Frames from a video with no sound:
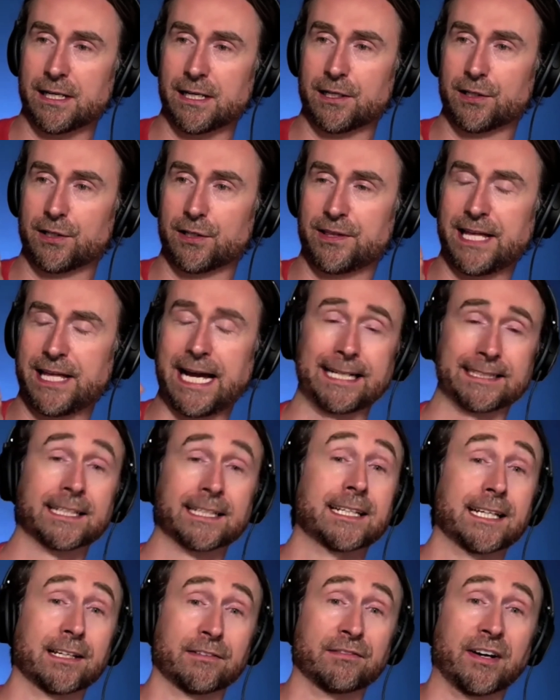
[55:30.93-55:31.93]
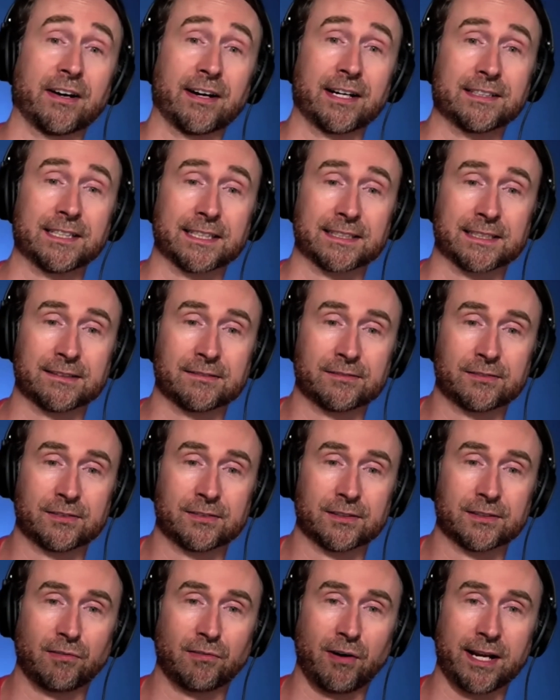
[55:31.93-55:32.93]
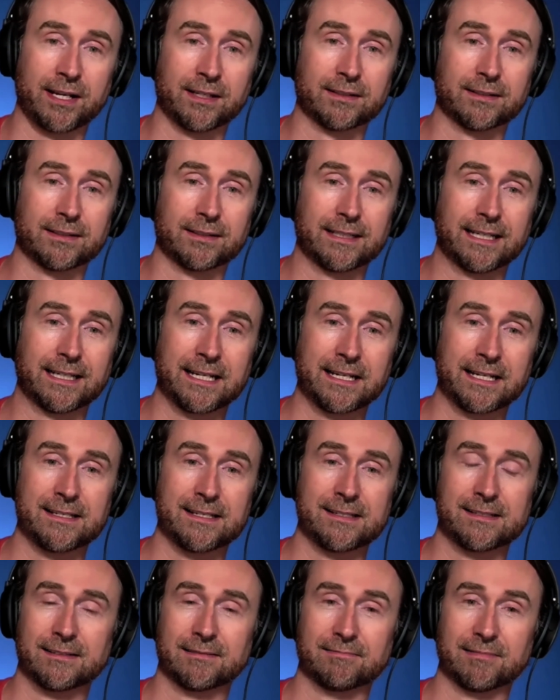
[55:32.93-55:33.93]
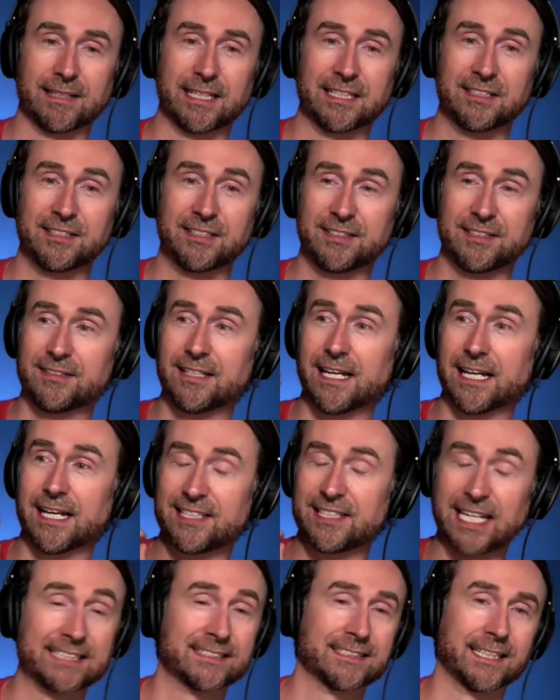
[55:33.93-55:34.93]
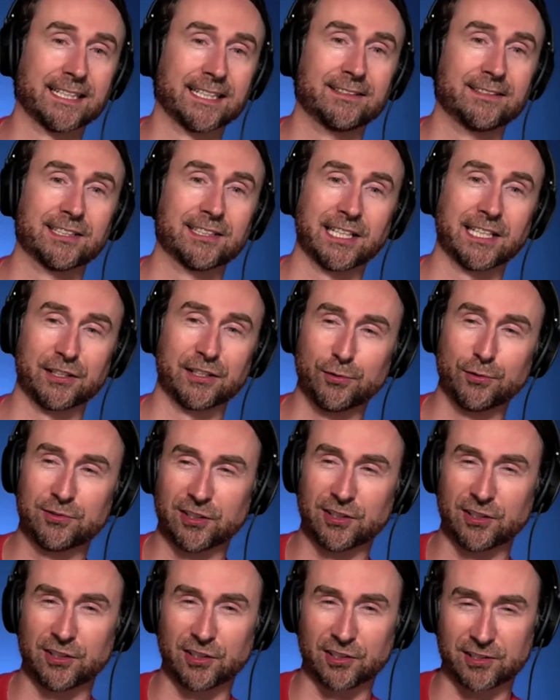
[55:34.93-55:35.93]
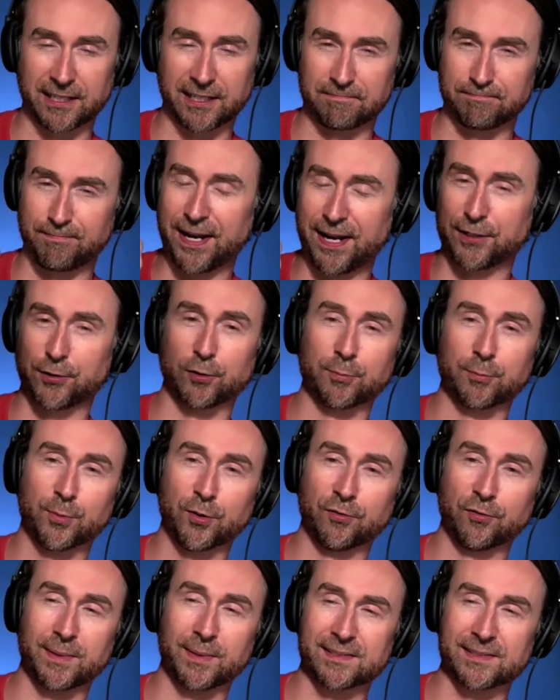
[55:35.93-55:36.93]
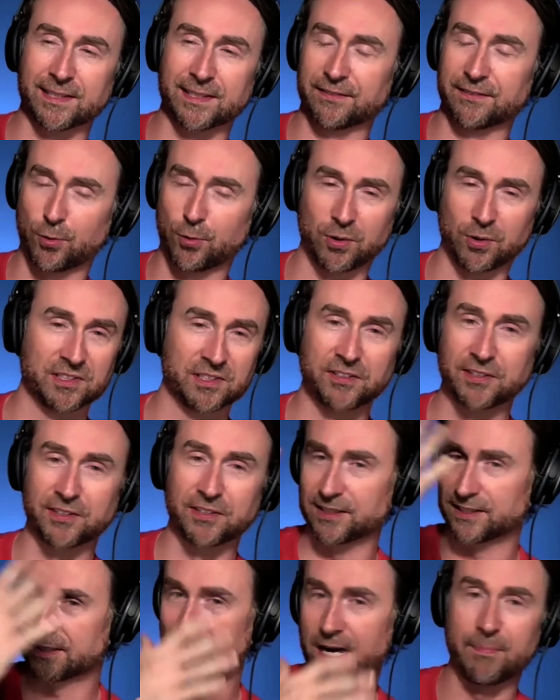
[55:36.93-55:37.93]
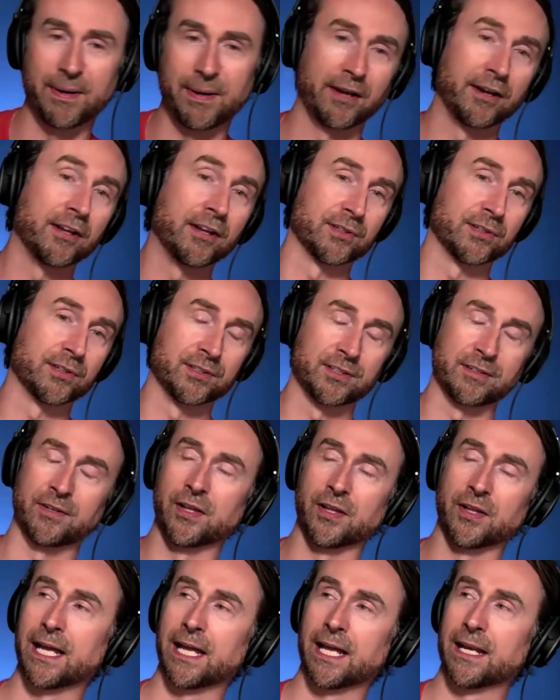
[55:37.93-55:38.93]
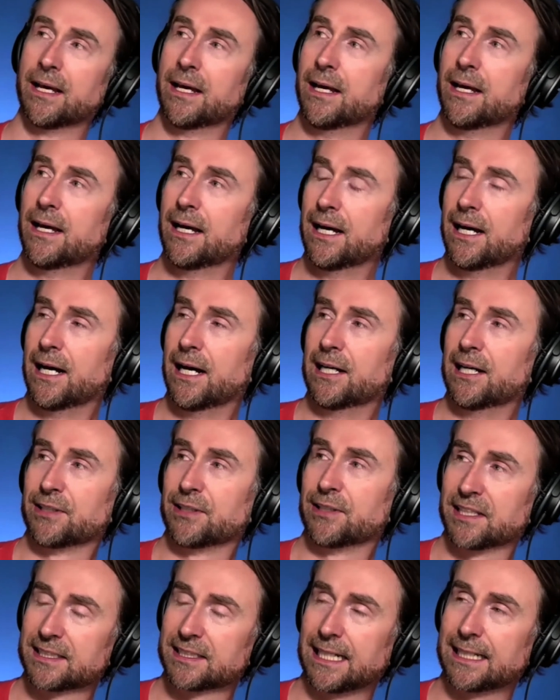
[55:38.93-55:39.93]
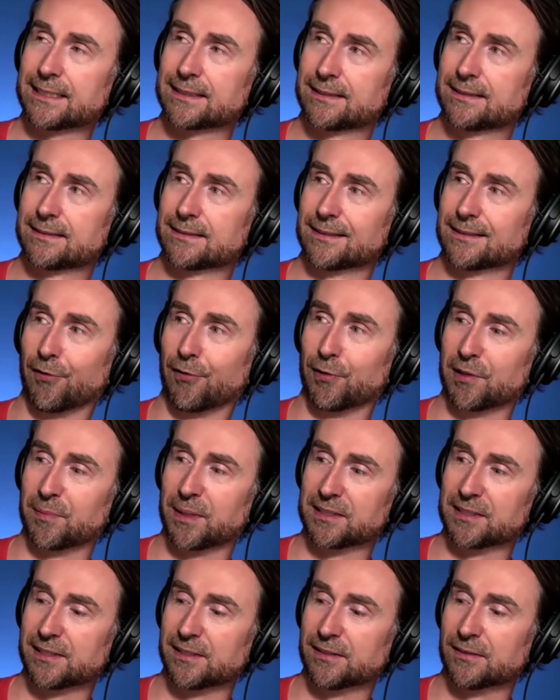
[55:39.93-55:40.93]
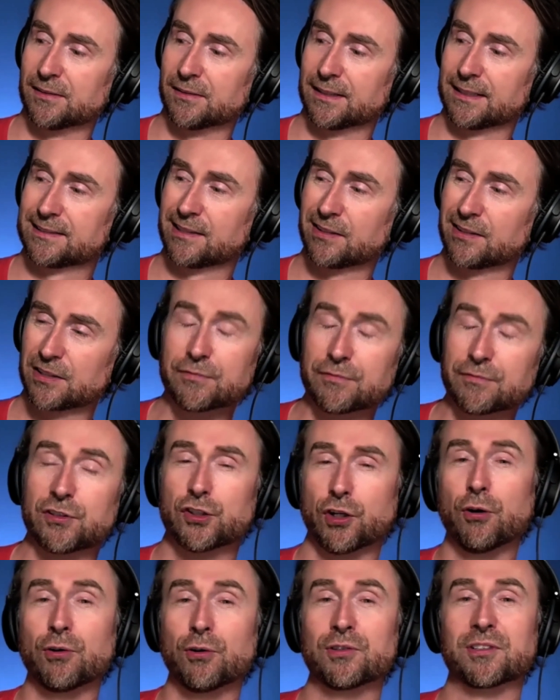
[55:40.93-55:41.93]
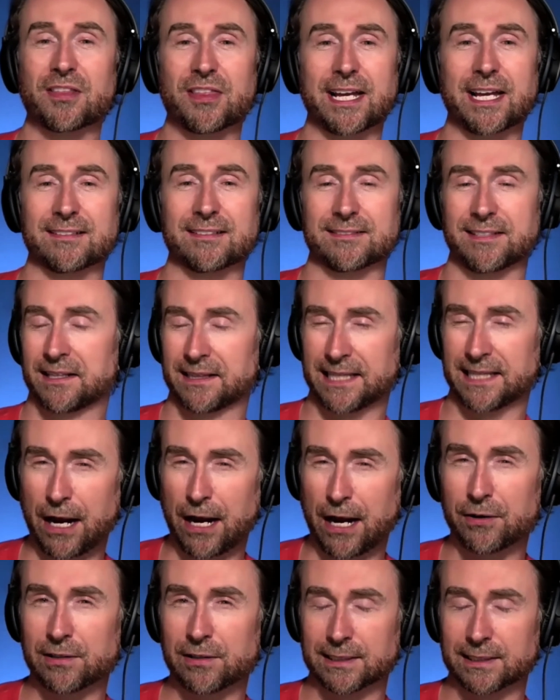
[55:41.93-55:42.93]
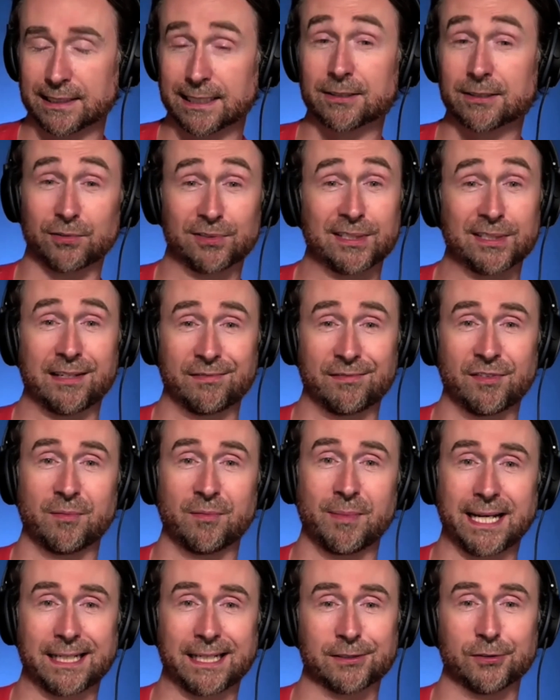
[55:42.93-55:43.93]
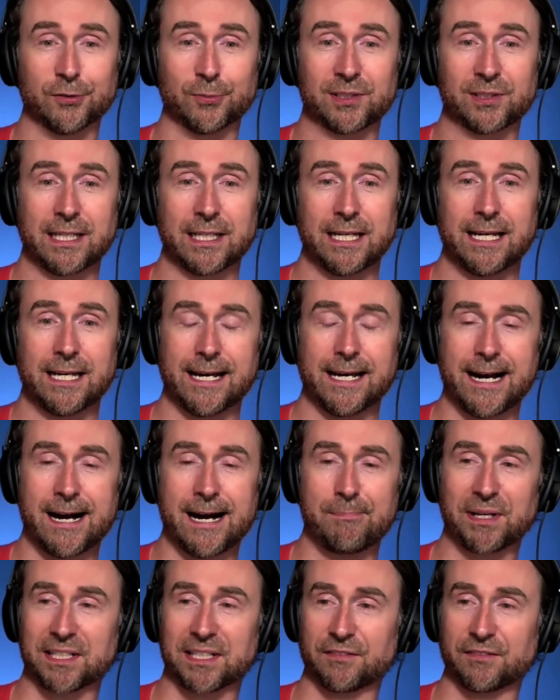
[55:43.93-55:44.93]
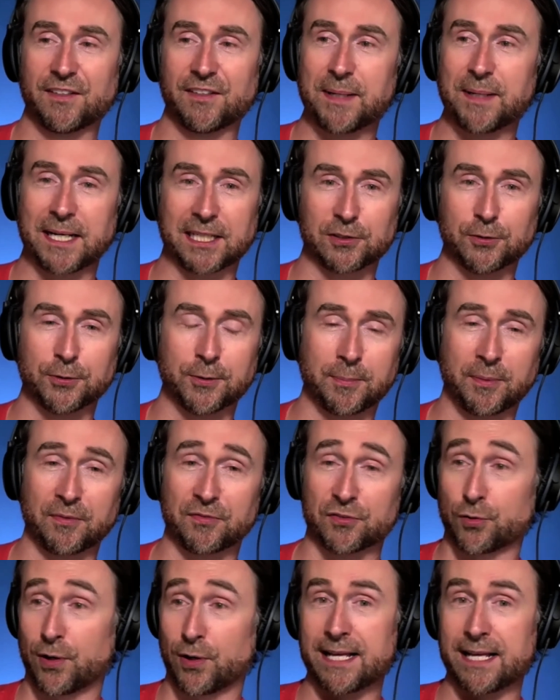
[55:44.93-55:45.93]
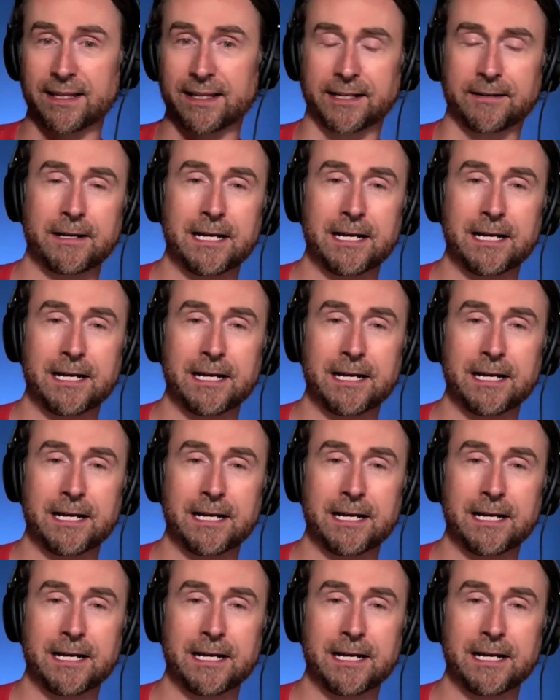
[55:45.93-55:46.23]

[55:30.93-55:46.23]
that can get very addictive, right? It is addicting to get used to just like micro improvements. And of course, then you get the compound interest of all that. So I think that's a really big deal. It's only you've chosen things that allow you to get those tight feedback loops, because a feedback loop would try like